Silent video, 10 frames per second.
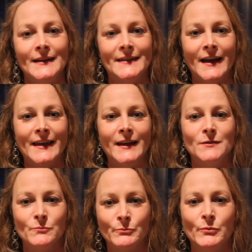that
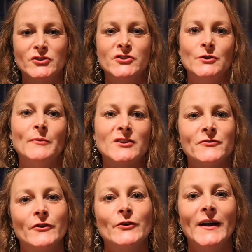can put you much
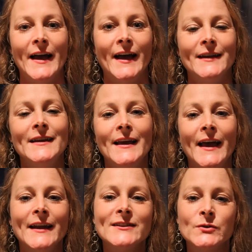further ahead
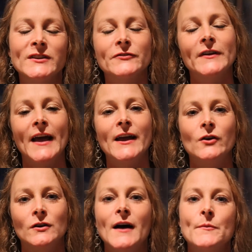and into a different
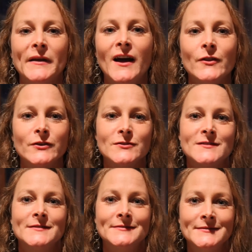angle, helping
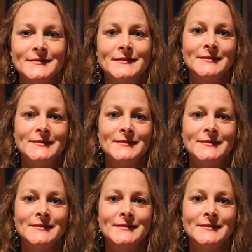others